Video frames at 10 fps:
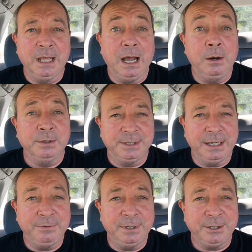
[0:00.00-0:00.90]
Oh, and
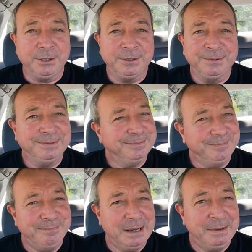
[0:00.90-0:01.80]
stay fresh.
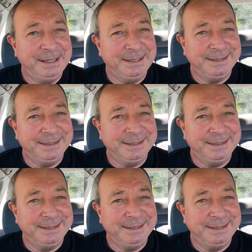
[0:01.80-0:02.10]
Bye bye.